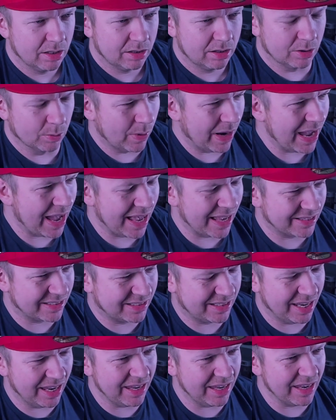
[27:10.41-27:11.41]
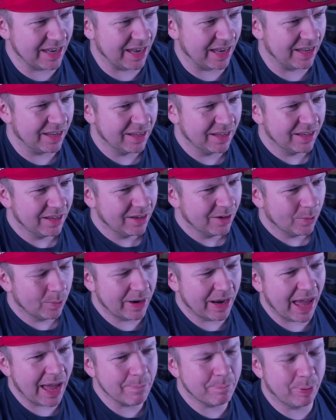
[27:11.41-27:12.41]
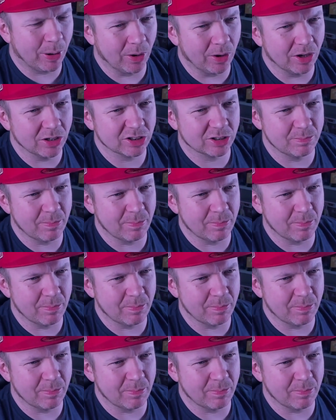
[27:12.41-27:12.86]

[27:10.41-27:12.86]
The way I see it, when I post